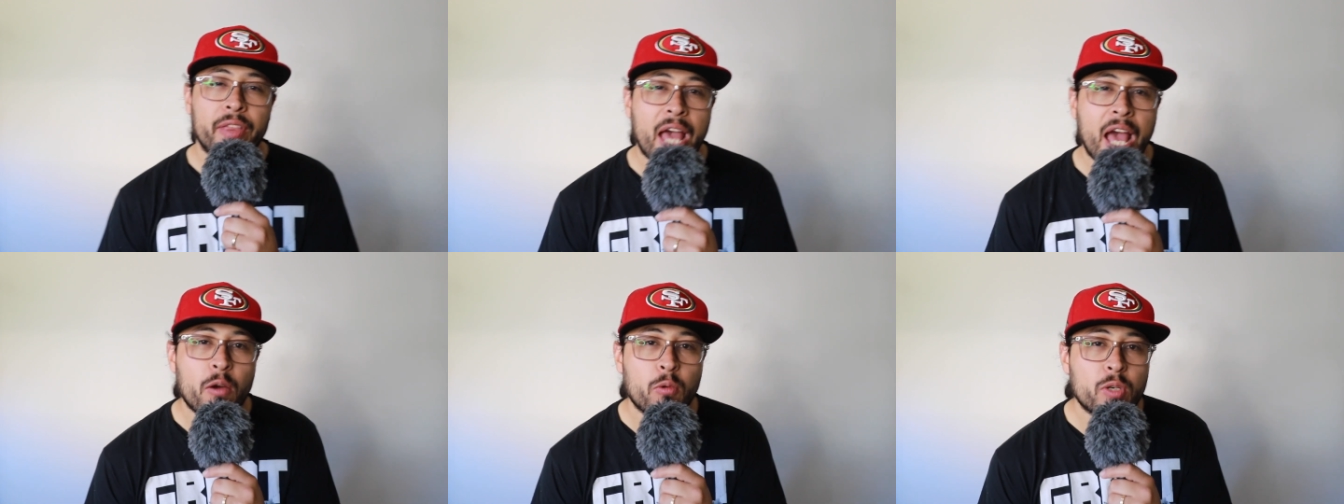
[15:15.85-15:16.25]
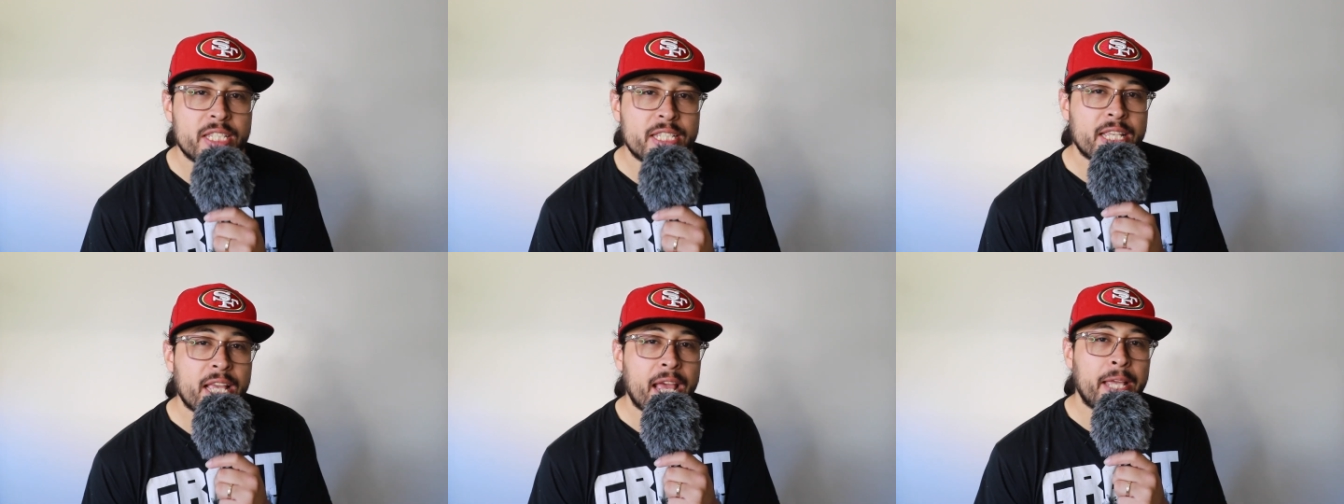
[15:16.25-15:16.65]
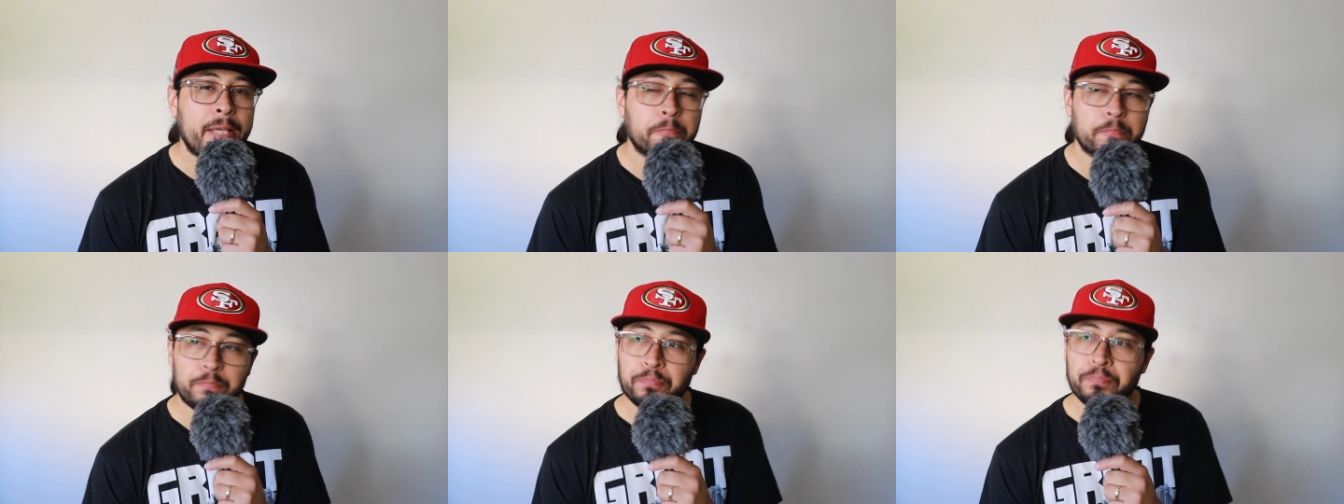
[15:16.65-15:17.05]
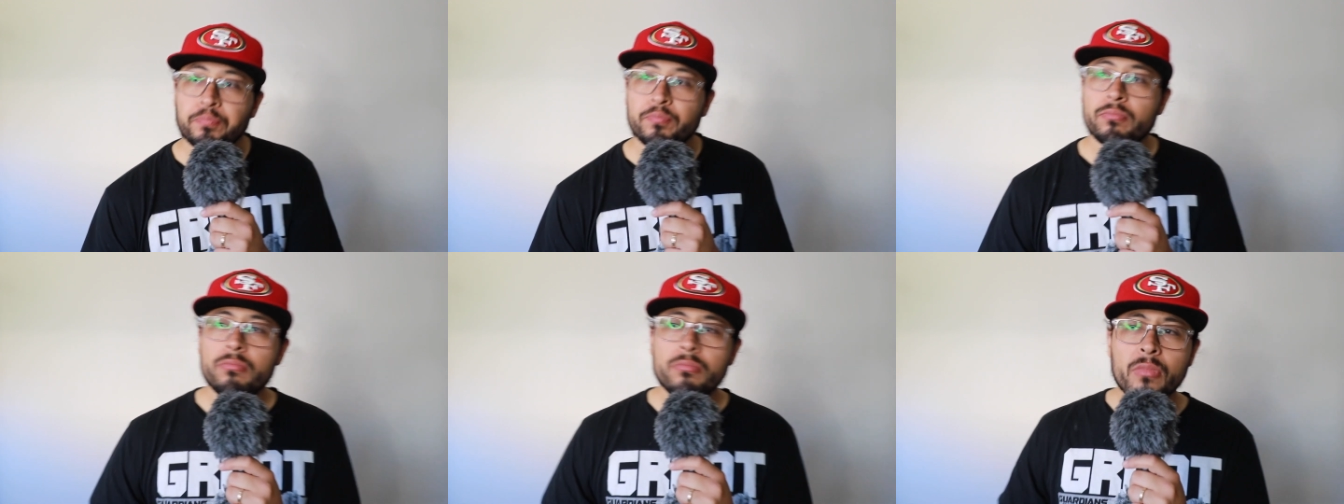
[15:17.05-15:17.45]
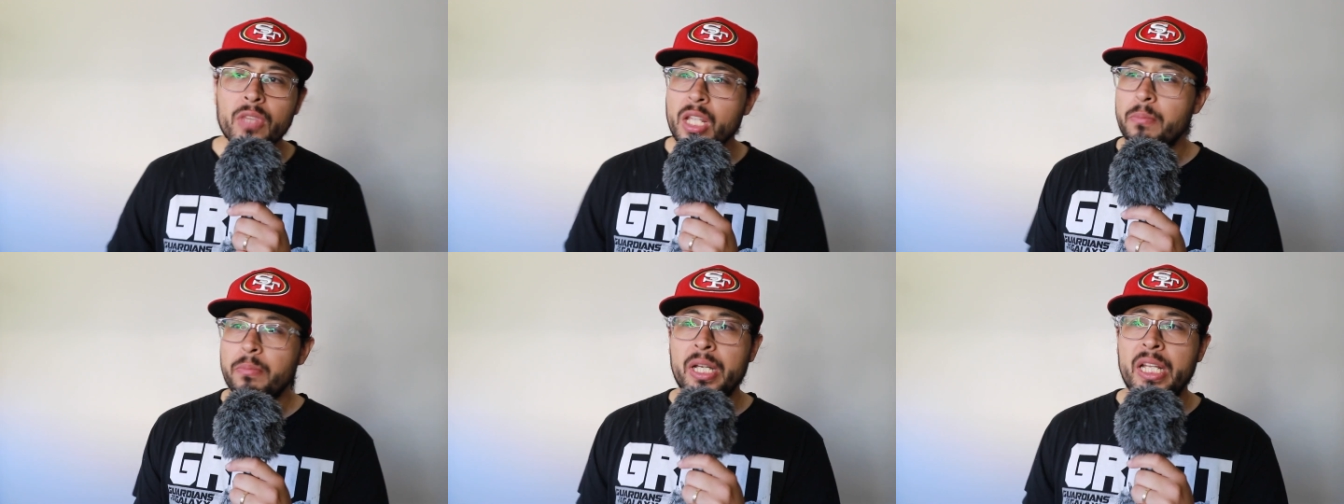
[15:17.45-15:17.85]
I would say.
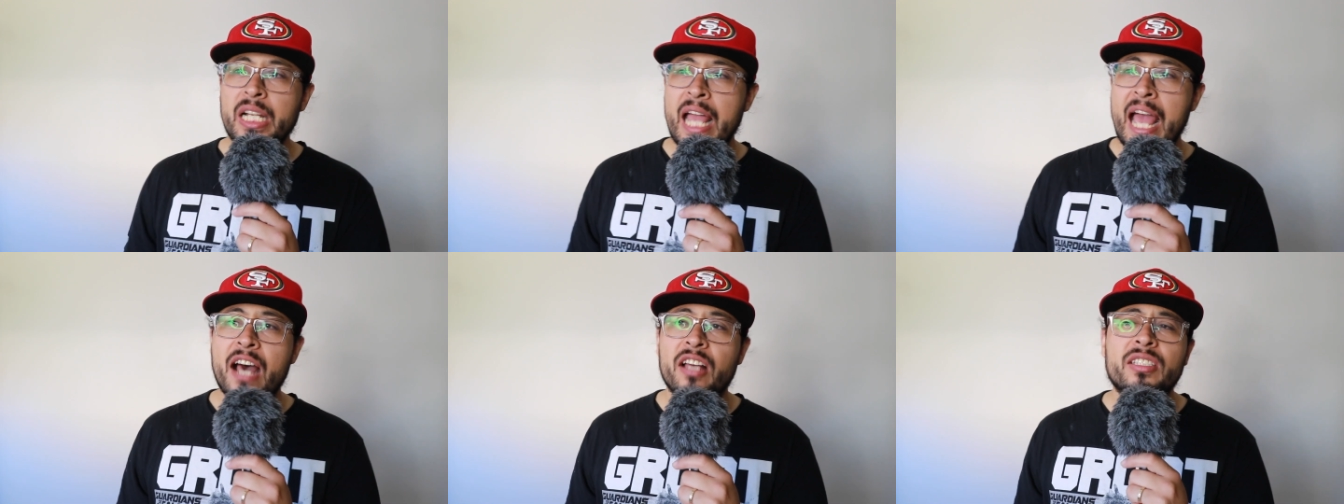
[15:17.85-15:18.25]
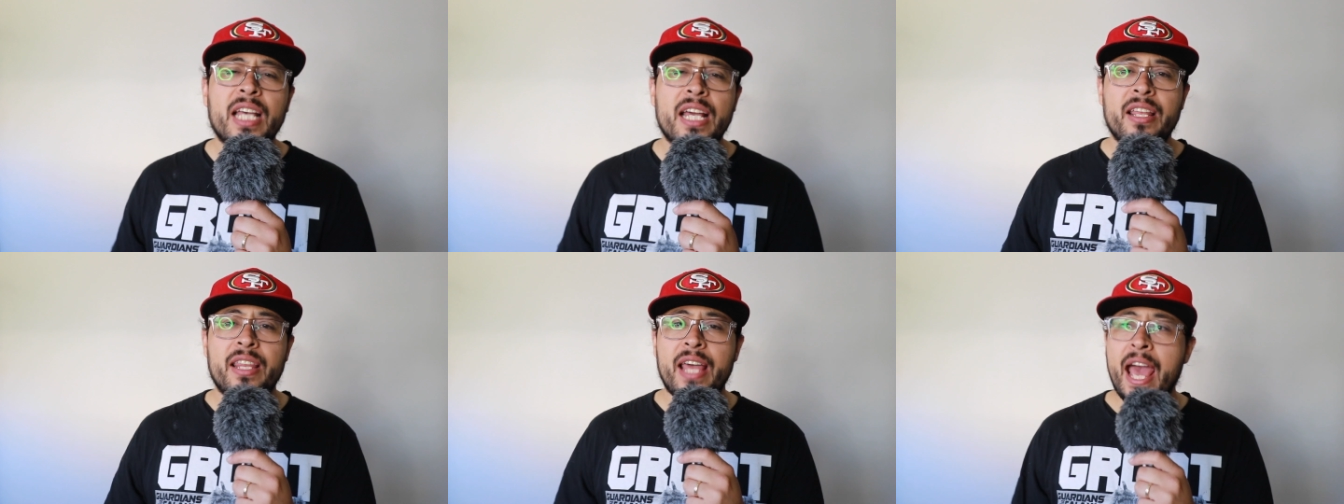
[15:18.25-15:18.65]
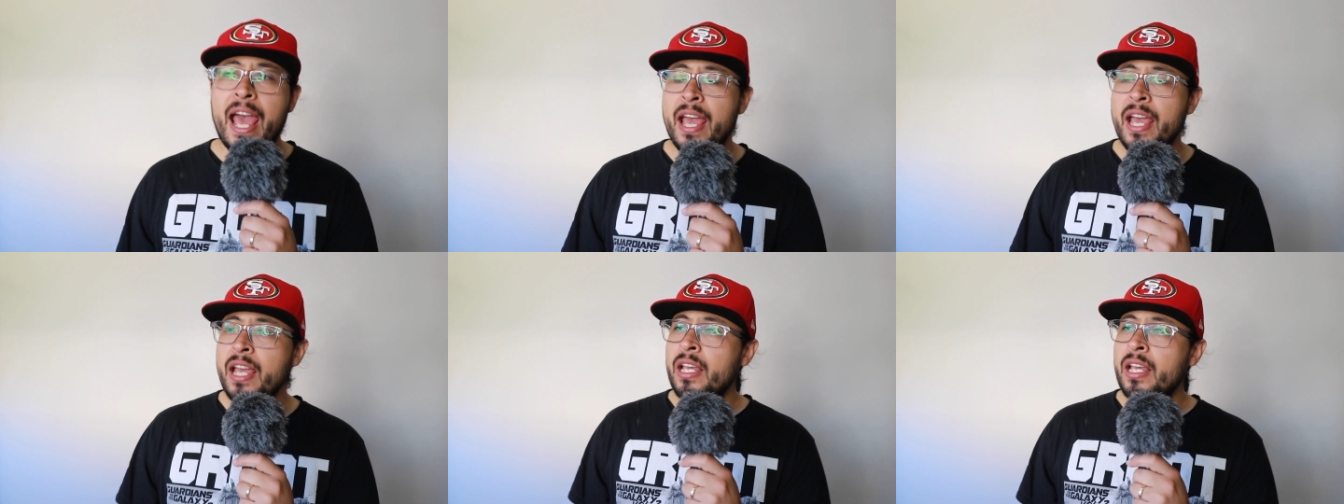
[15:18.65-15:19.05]
But outside of that,